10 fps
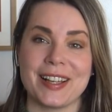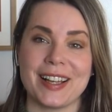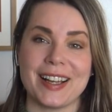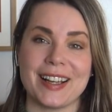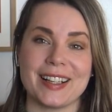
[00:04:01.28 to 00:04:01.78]

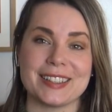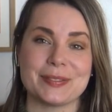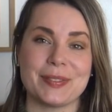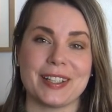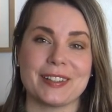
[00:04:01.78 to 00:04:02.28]
has
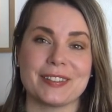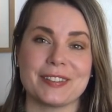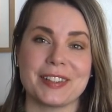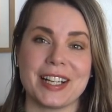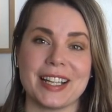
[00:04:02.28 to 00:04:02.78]
been
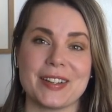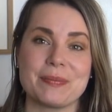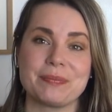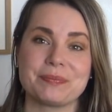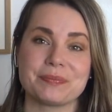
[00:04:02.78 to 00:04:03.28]

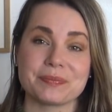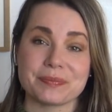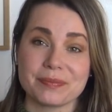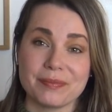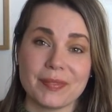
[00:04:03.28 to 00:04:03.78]
really,
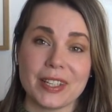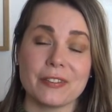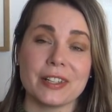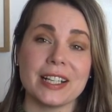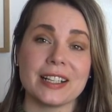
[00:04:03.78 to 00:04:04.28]

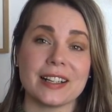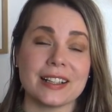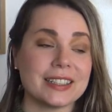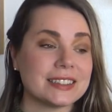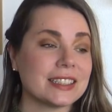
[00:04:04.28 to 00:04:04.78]
really
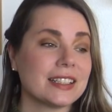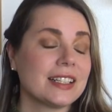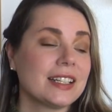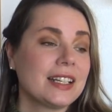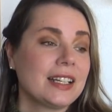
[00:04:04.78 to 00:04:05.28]
nice,
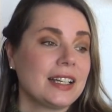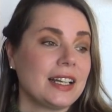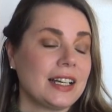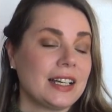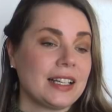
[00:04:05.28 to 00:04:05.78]

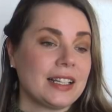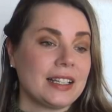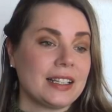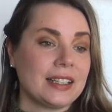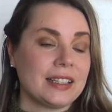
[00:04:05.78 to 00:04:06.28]

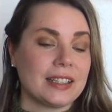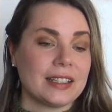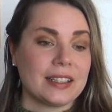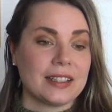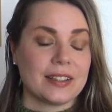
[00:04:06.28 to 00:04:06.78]

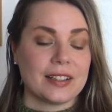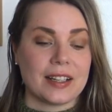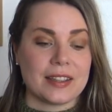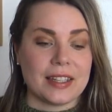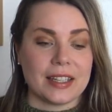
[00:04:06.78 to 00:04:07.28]
and
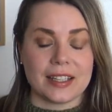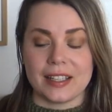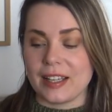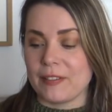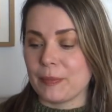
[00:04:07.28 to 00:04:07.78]
I
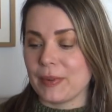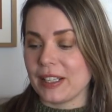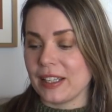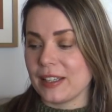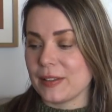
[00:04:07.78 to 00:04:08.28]
think
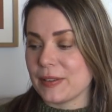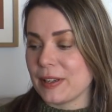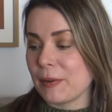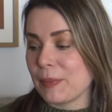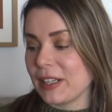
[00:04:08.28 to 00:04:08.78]
everybody
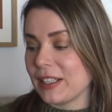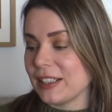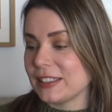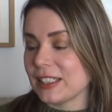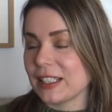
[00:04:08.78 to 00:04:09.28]

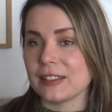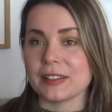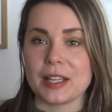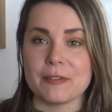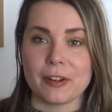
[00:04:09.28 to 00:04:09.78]
needs a little
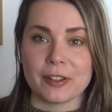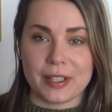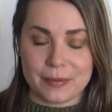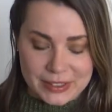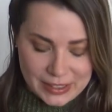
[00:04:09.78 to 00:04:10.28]
time for
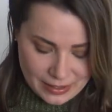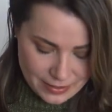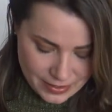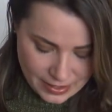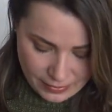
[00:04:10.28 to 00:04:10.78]

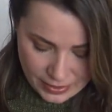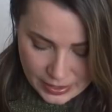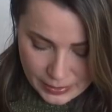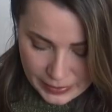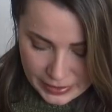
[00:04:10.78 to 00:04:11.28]
themselves every
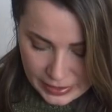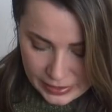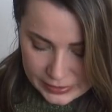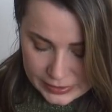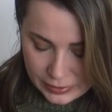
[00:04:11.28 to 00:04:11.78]
now and
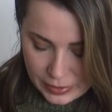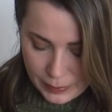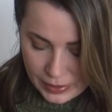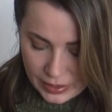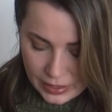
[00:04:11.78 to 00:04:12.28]
then, so I've
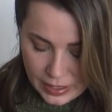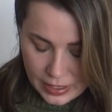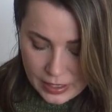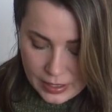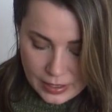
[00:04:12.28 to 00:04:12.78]
been
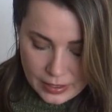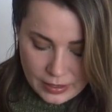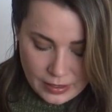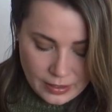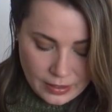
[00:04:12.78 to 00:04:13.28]

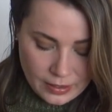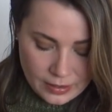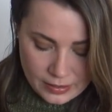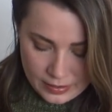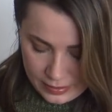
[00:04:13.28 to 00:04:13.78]

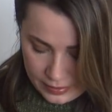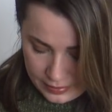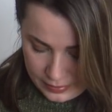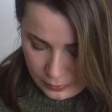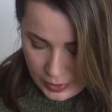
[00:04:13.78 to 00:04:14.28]

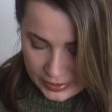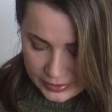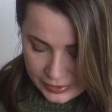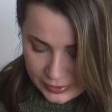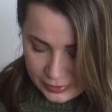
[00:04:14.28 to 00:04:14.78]
trying
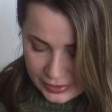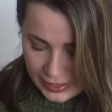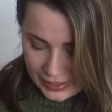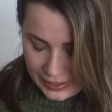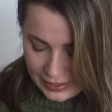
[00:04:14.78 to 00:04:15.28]
to
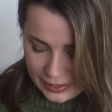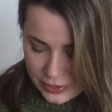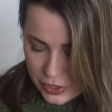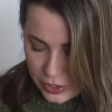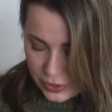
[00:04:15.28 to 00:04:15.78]
really
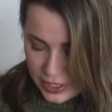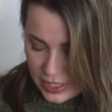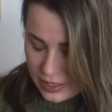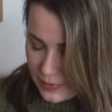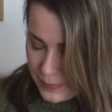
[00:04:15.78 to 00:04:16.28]
enjoy